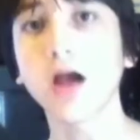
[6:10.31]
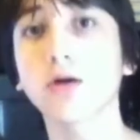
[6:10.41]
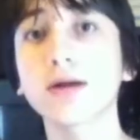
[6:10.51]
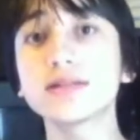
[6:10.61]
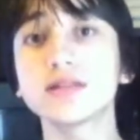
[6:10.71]
Now,
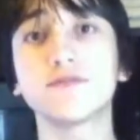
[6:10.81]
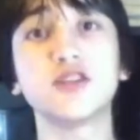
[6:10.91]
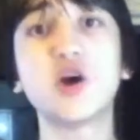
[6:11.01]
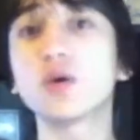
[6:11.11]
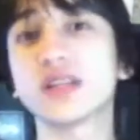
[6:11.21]
granted, if
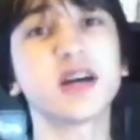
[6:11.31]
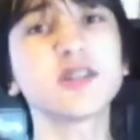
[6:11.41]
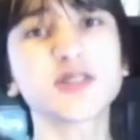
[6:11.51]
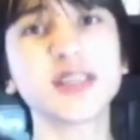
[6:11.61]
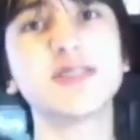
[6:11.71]
you don't want to
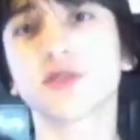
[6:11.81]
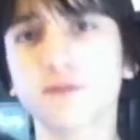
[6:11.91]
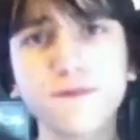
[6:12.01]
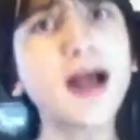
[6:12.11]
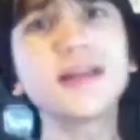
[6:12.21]
touch these, you're
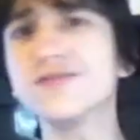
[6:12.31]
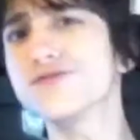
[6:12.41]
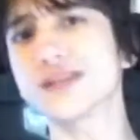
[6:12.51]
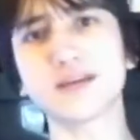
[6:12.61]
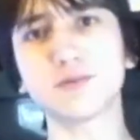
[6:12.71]
fine
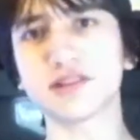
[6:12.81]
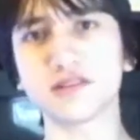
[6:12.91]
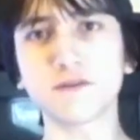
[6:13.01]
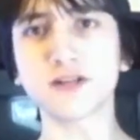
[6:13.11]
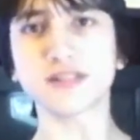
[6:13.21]
using it with the
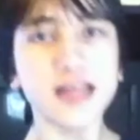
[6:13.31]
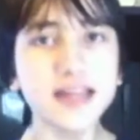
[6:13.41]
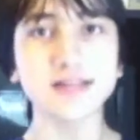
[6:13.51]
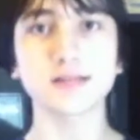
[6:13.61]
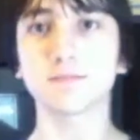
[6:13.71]
default
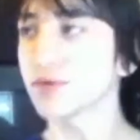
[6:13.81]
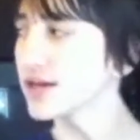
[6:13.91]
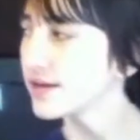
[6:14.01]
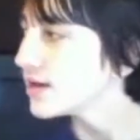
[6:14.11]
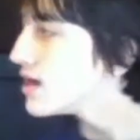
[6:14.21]
settings,
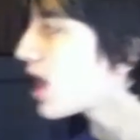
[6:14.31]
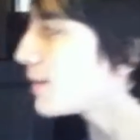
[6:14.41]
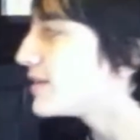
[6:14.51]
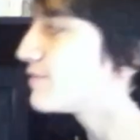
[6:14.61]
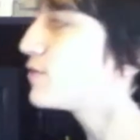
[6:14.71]
but, I
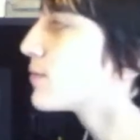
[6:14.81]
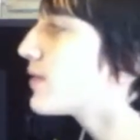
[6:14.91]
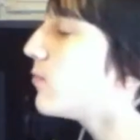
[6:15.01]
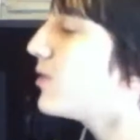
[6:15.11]
mean, if you really